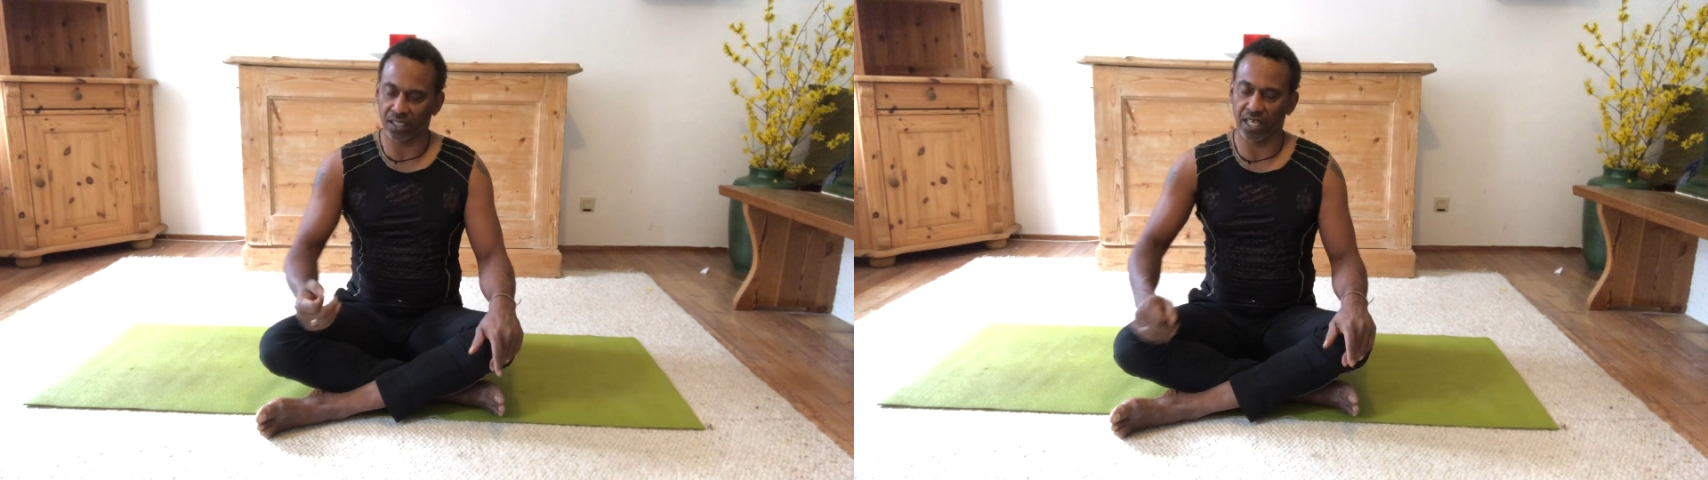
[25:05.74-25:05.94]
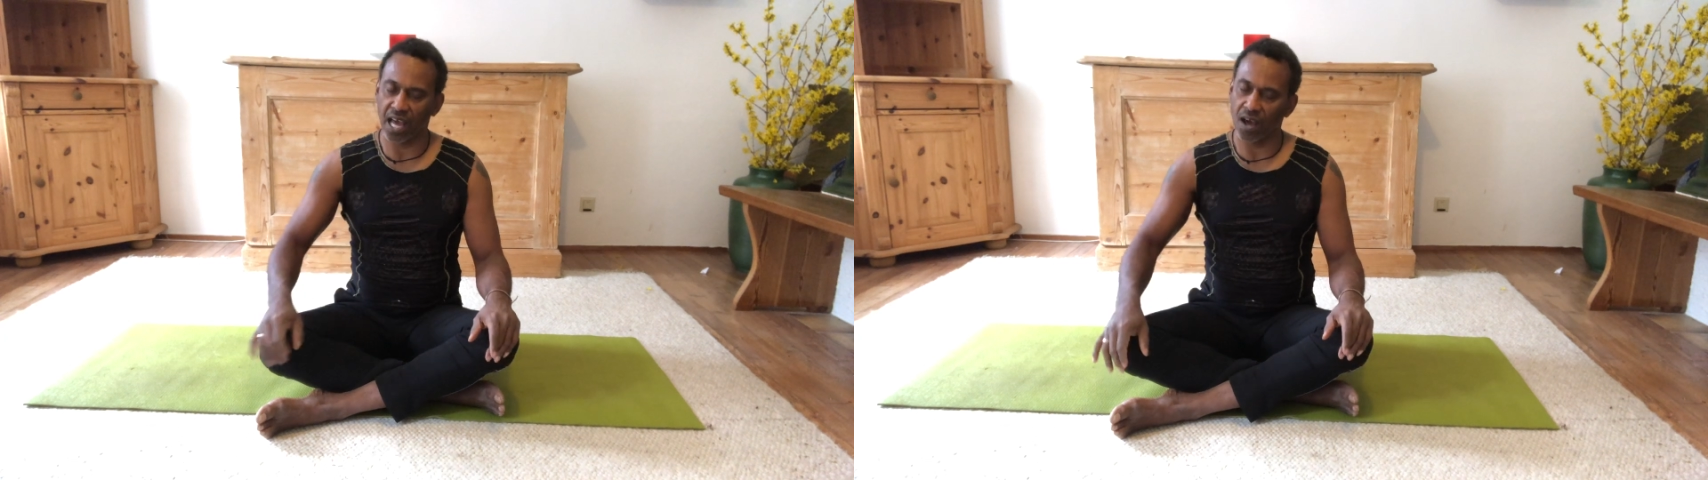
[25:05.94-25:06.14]
to
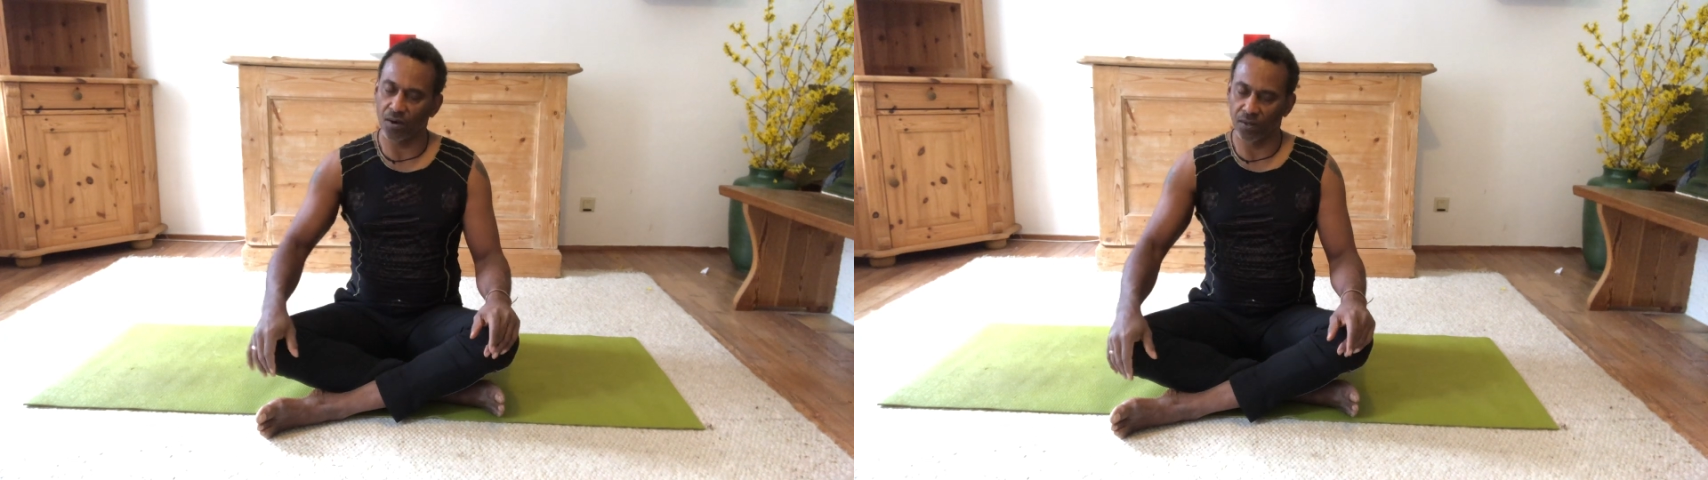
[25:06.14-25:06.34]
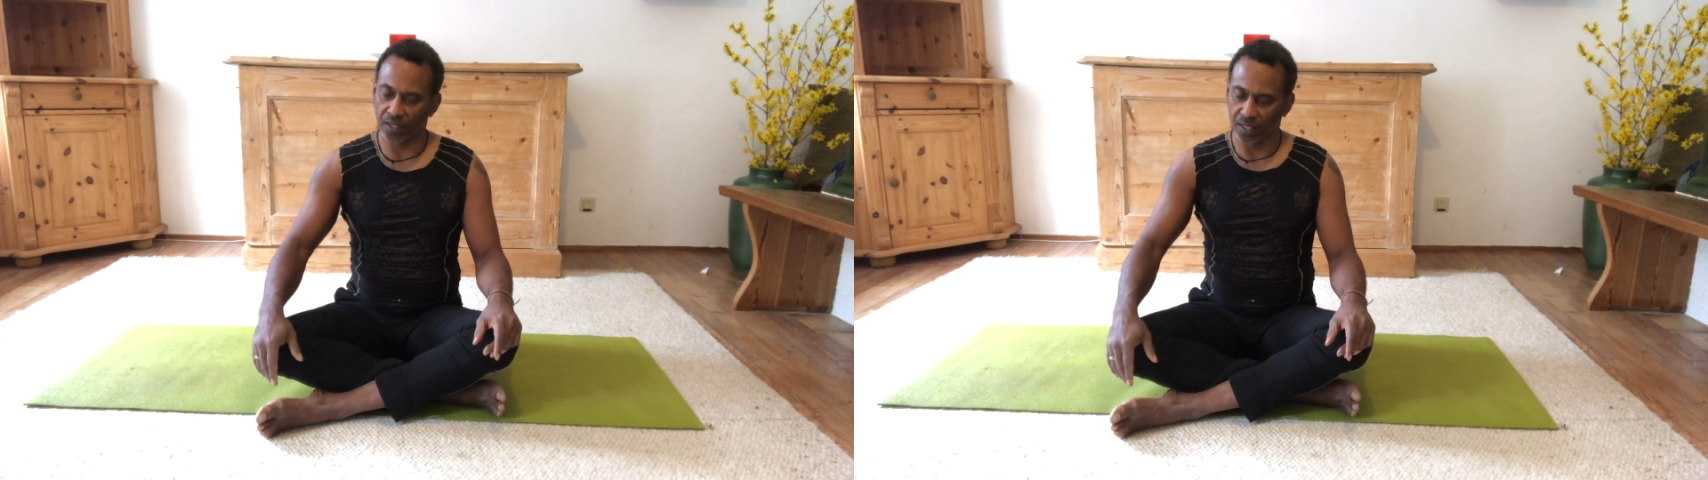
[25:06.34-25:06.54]
cow.
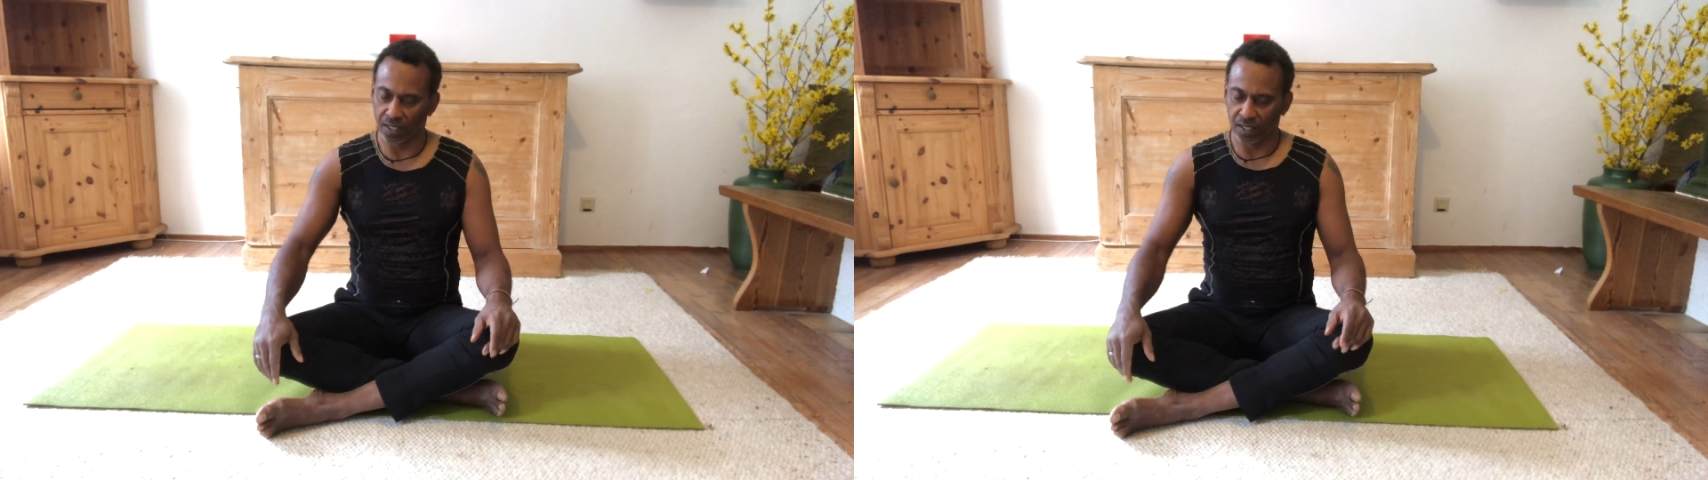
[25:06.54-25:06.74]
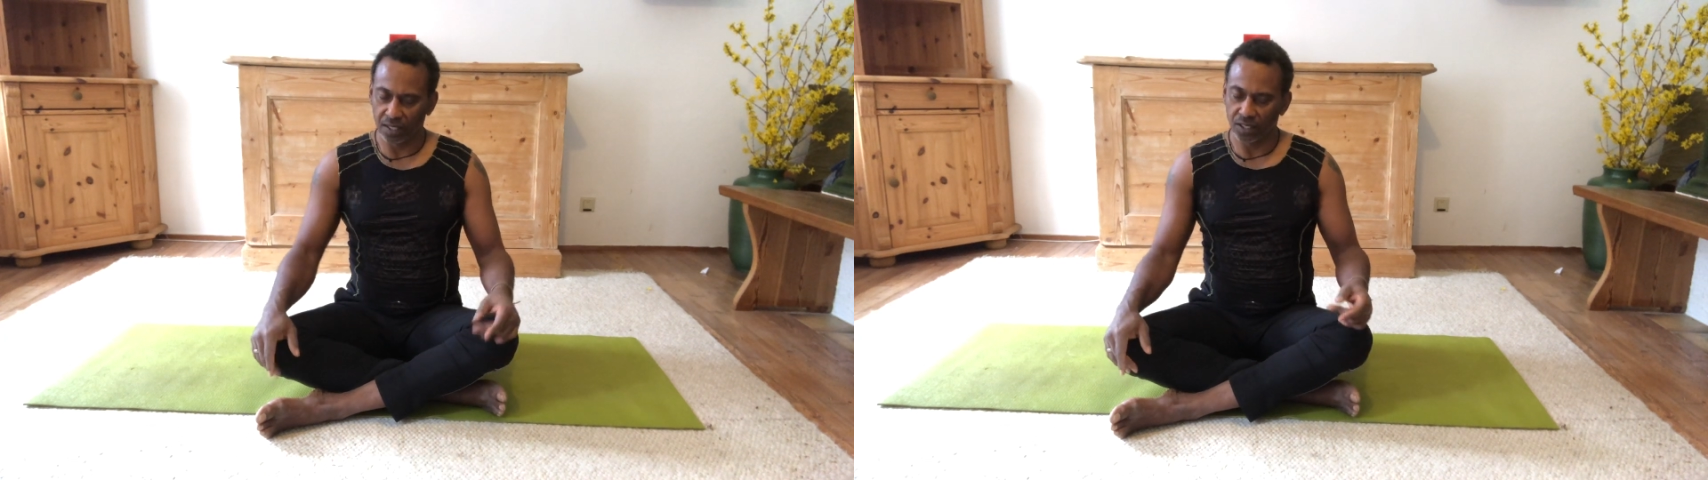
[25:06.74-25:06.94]

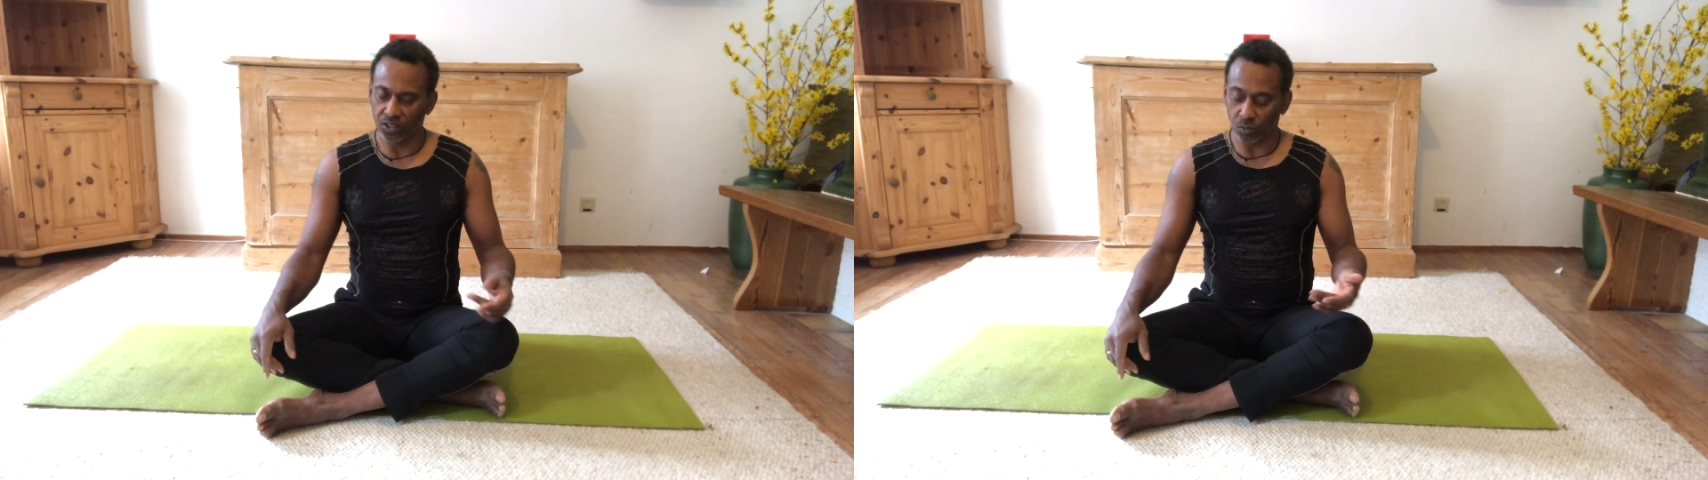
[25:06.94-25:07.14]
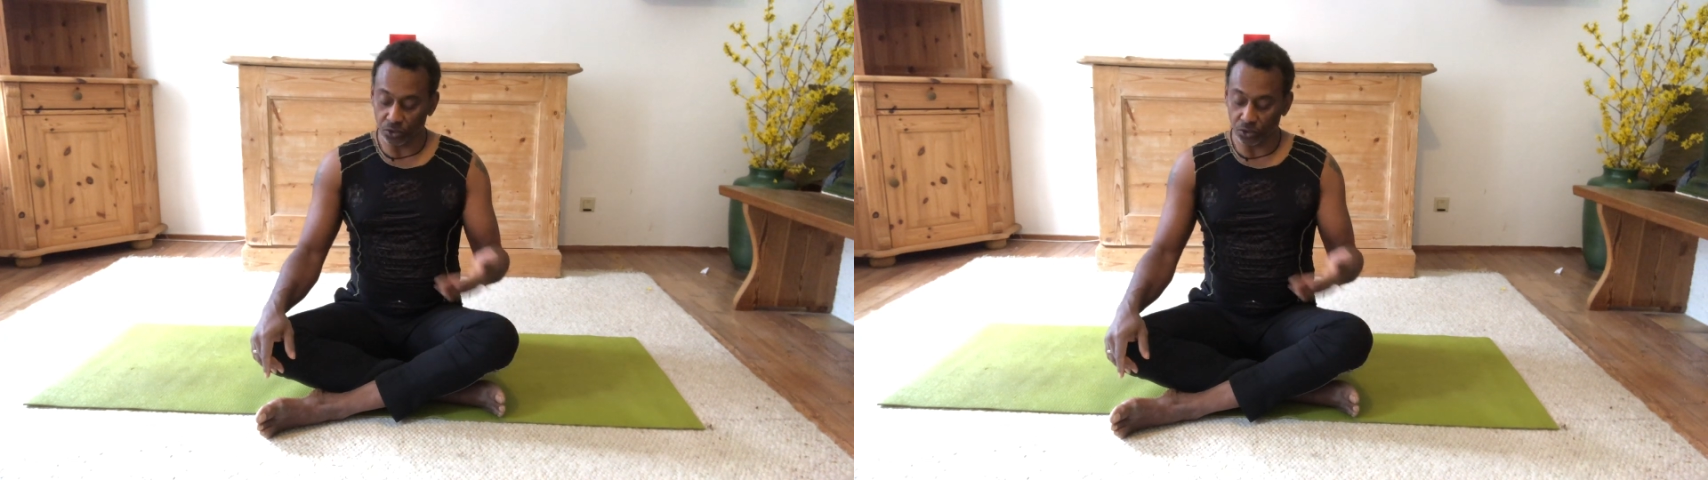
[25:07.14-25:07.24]
So